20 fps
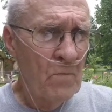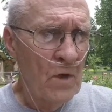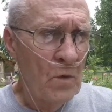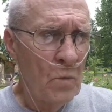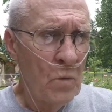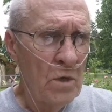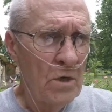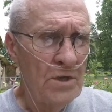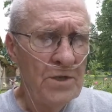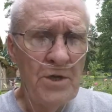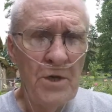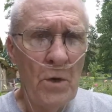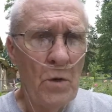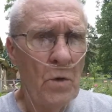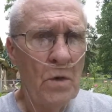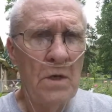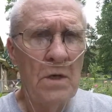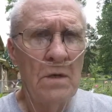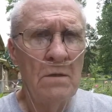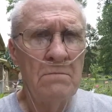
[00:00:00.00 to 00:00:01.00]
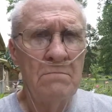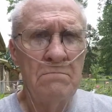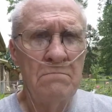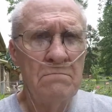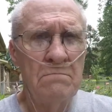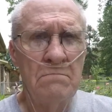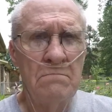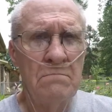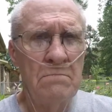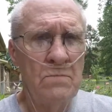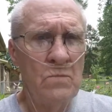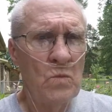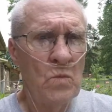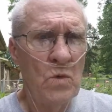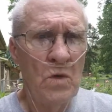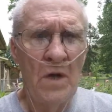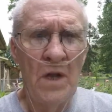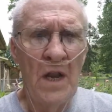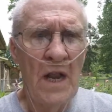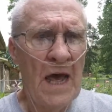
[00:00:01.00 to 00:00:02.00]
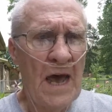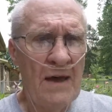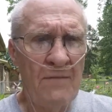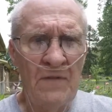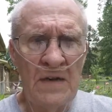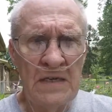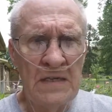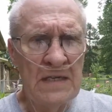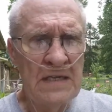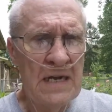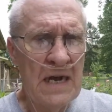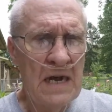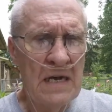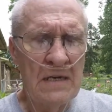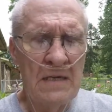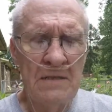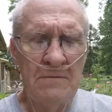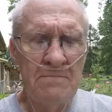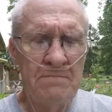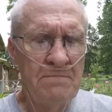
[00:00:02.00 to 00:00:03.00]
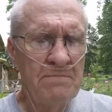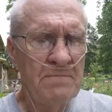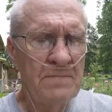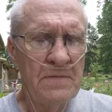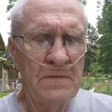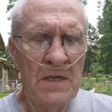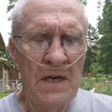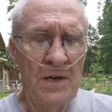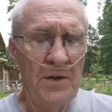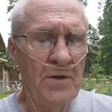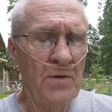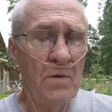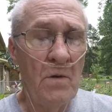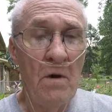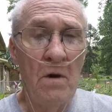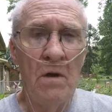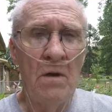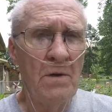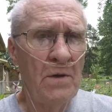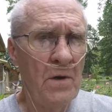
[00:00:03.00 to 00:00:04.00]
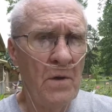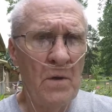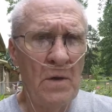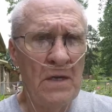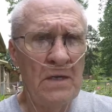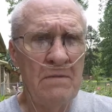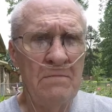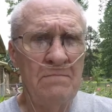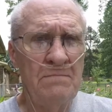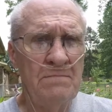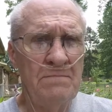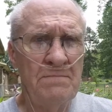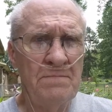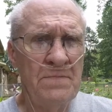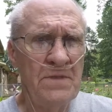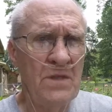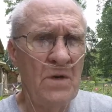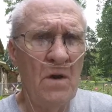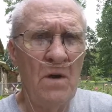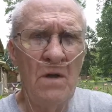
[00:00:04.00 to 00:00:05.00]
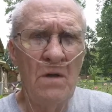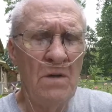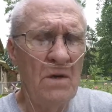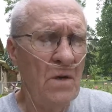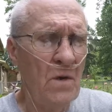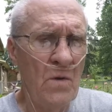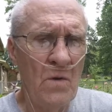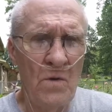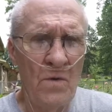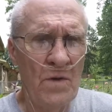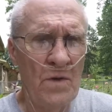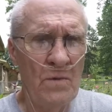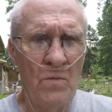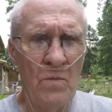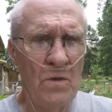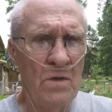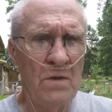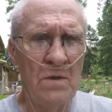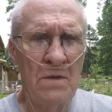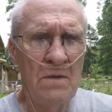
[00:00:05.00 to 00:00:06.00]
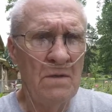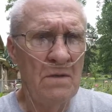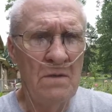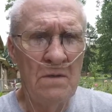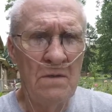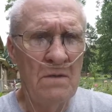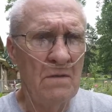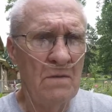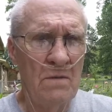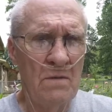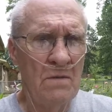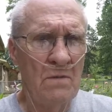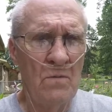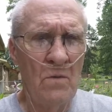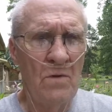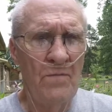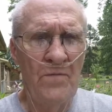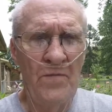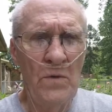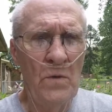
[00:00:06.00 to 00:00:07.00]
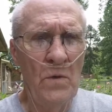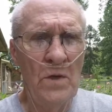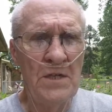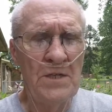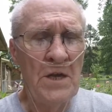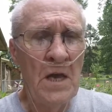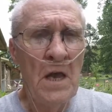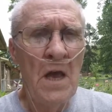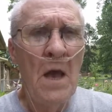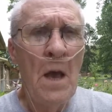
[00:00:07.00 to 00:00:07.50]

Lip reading: We're a joke. We're a laughing stock. And you all know it. You all know that we're foolish.